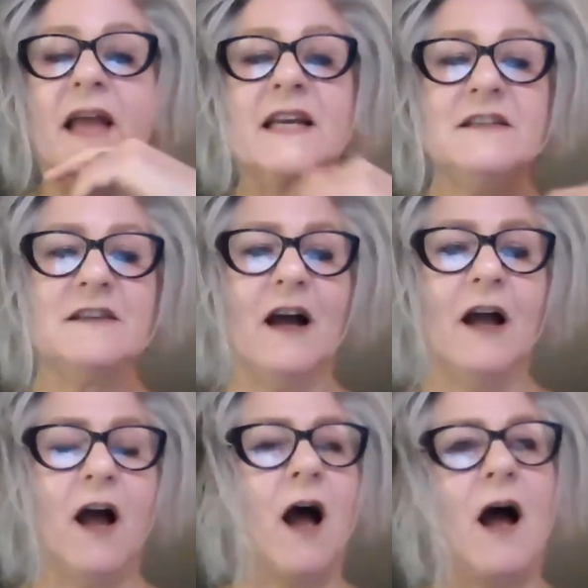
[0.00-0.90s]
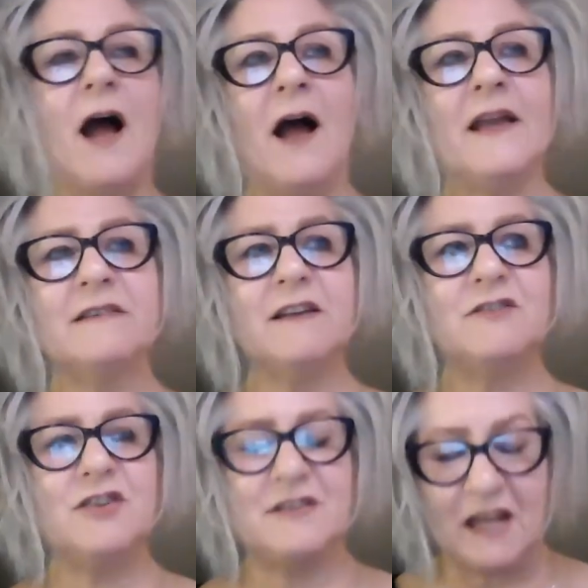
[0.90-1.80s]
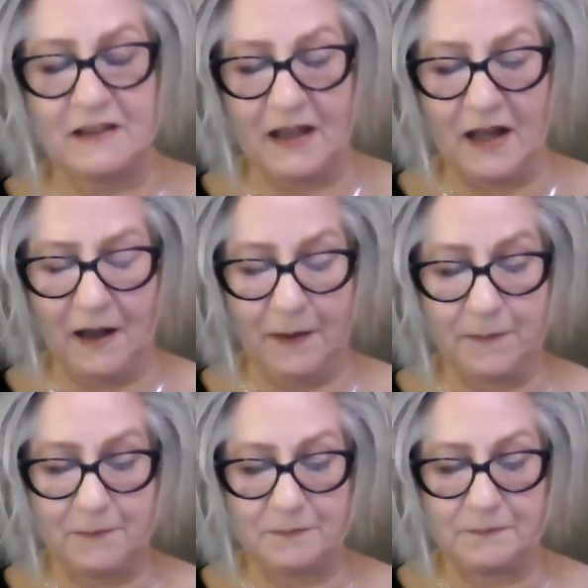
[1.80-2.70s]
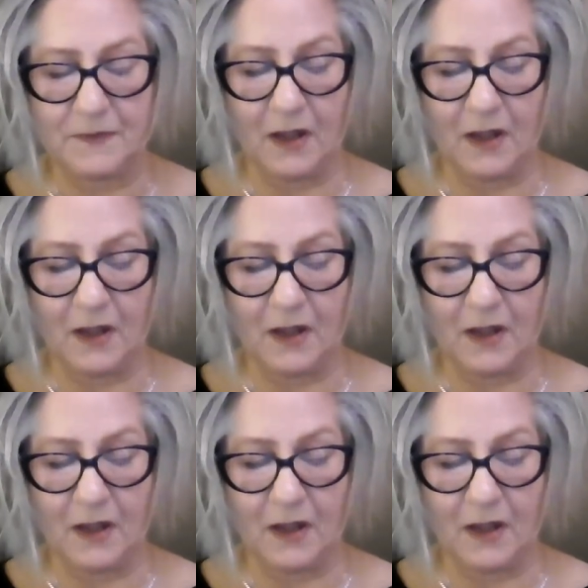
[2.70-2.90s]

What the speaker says: I guess I should say that